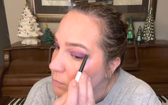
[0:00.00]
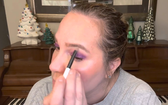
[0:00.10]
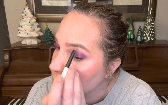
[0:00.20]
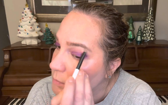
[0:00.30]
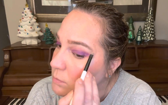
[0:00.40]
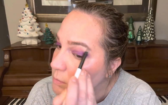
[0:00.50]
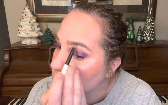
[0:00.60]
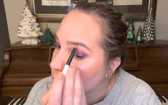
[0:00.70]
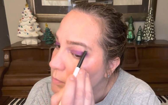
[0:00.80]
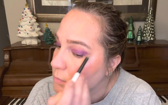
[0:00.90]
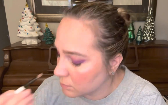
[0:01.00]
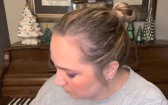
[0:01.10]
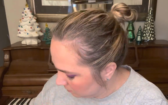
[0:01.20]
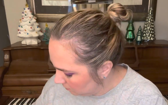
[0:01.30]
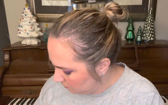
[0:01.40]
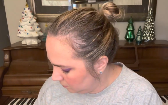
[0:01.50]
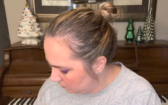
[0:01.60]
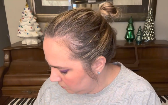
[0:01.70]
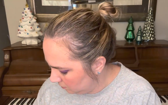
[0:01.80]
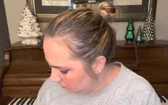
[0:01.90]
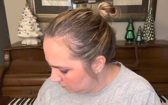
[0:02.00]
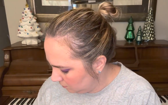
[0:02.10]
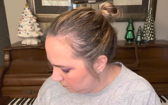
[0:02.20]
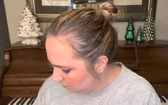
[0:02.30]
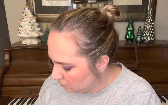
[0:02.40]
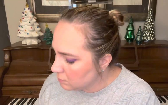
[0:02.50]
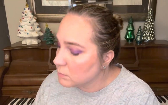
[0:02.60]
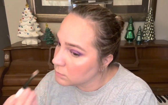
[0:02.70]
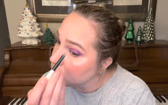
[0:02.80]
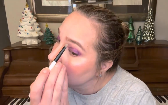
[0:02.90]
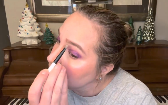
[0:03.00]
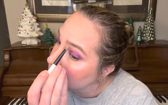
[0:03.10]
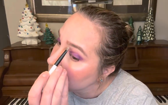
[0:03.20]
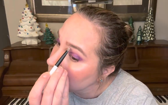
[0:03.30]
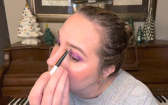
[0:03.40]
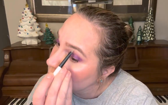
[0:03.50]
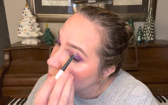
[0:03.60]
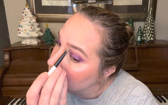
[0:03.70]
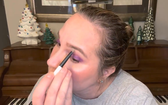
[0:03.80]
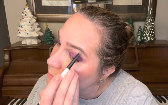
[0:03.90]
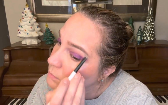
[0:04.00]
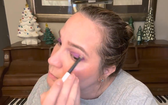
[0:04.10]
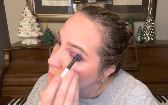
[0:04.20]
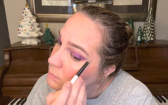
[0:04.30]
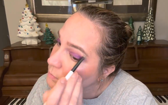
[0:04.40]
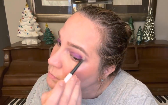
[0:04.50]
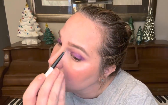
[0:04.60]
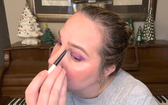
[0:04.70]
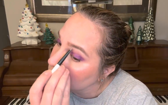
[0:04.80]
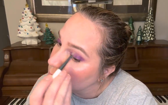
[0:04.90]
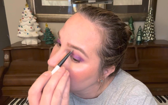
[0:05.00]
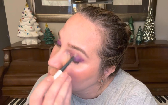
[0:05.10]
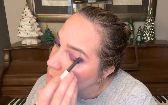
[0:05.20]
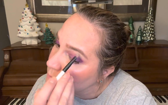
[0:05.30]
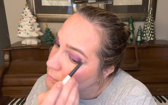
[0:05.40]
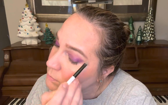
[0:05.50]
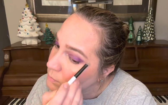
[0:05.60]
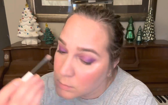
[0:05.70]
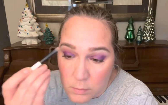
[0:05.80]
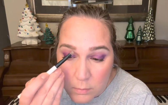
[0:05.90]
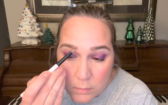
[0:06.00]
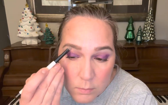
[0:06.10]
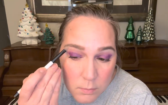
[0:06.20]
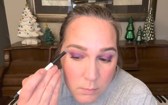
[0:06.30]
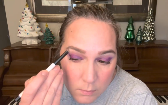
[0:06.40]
Nothing is said.